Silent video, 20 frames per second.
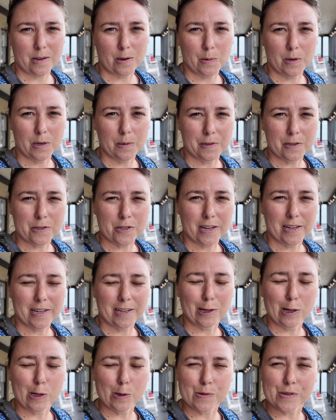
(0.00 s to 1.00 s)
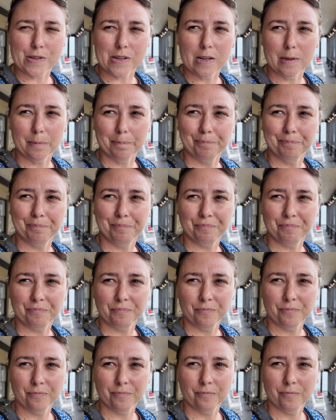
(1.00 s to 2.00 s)
So they're trying to close up
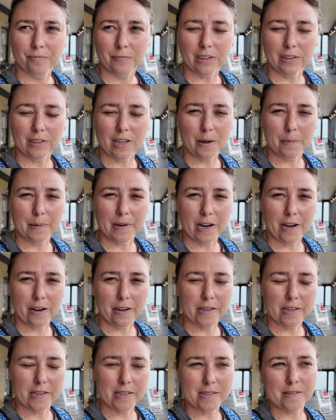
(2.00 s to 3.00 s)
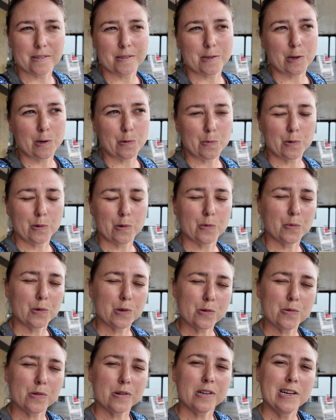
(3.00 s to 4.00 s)
the lobby area, so
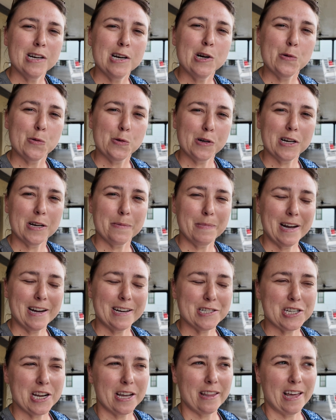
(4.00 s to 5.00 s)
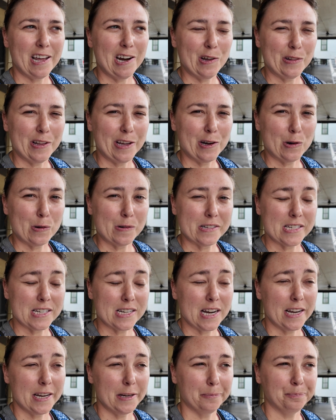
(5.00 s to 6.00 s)
we'll come back and check that out later on
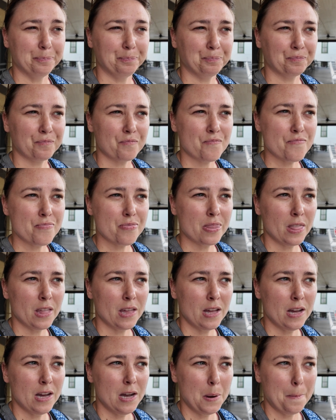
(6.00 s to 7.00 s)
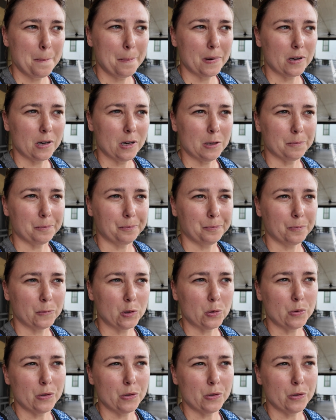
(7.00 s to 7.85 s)
tonight. But we're